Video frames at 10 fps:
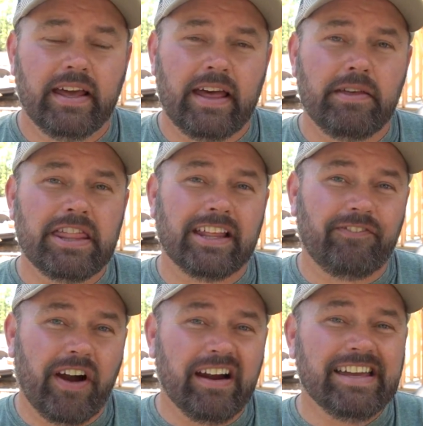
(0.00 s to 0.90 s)
And then the
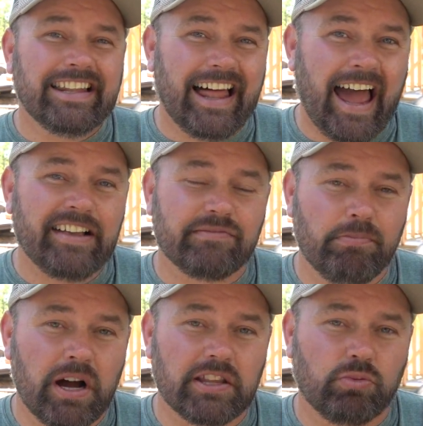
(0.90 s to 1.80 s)
very last
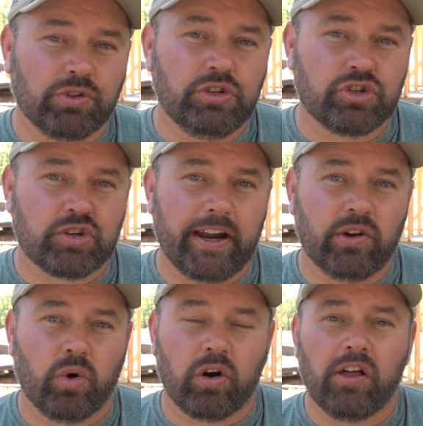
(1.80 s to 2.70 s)
month, we'll do straight corn.